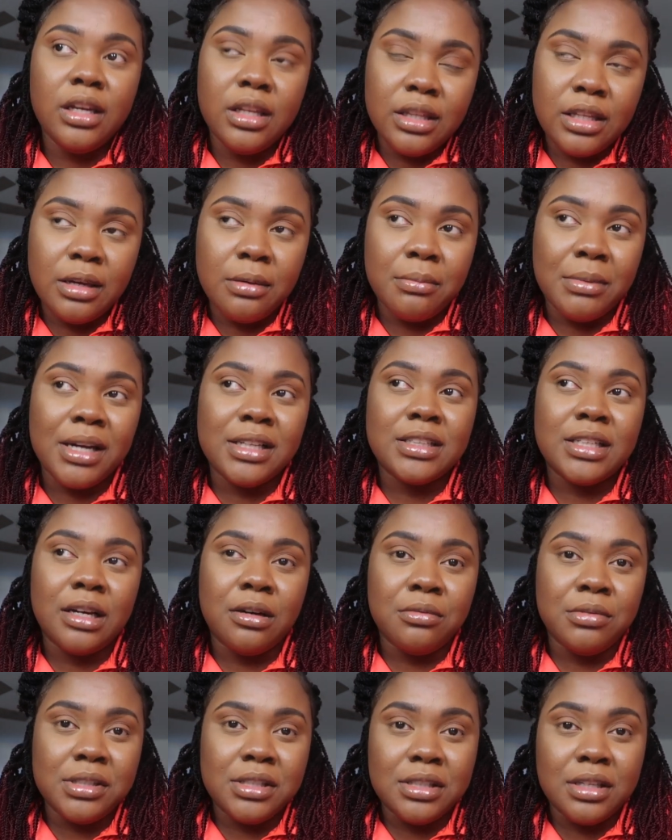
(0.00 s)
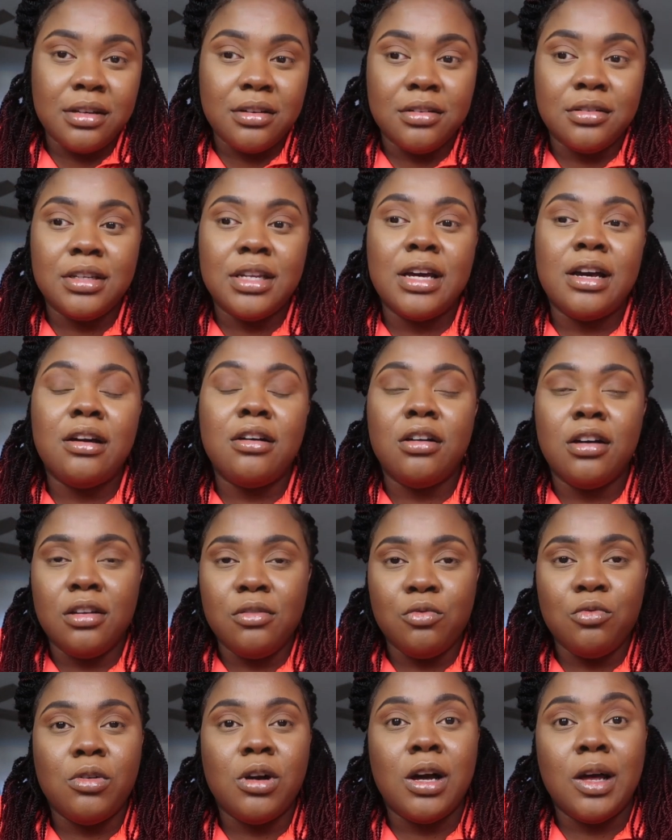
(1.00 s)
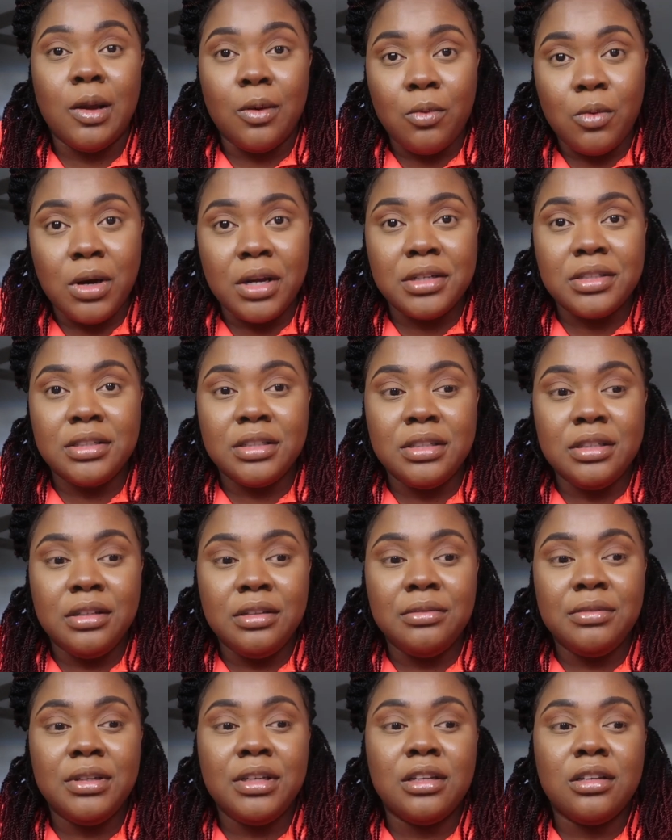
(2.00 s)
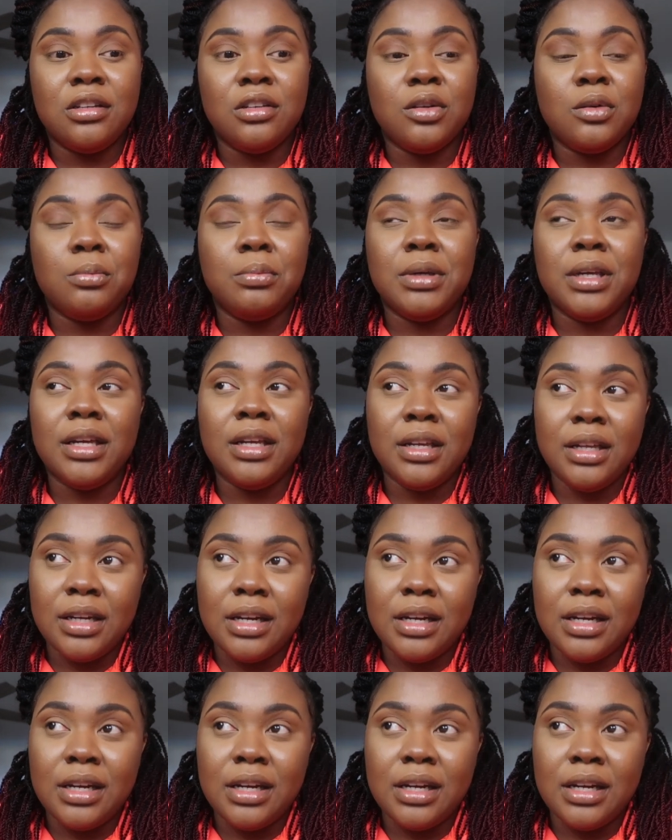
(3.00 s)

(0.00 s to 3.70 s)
Then by the time we settle down, unwind, and watch T V a little bit,